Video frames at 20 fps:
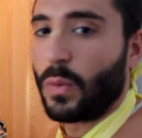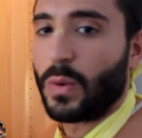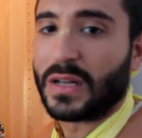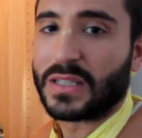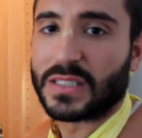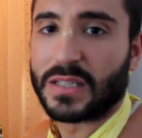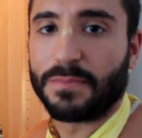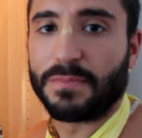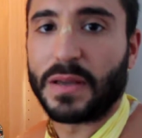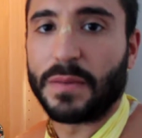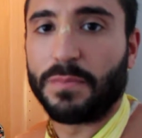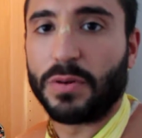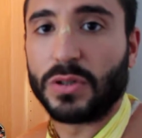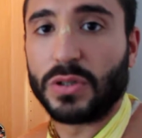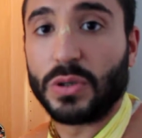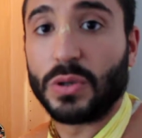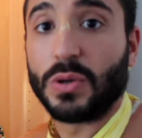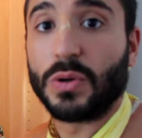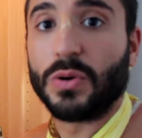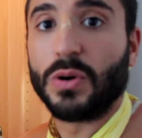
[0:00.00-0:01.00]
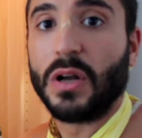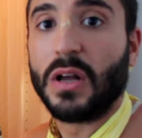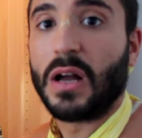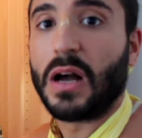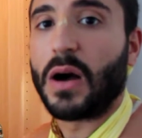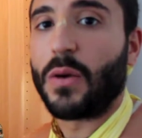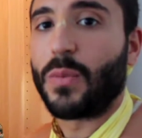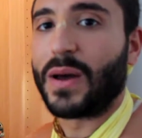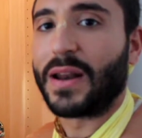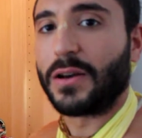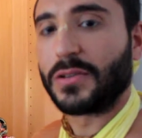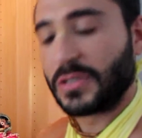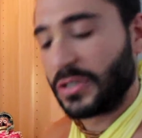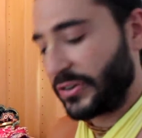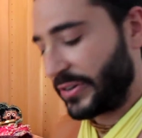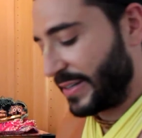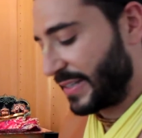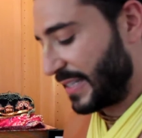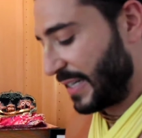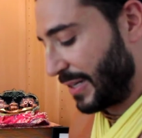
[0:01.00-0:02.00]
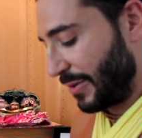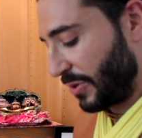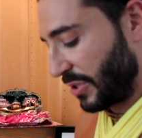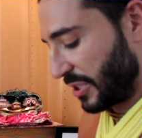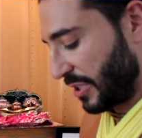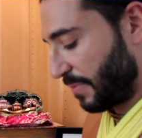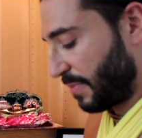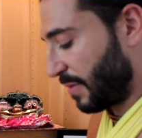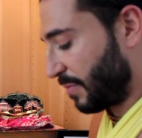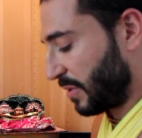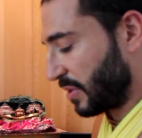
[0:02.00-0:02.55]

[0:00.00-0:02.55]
what some people do when I was learning deity worship in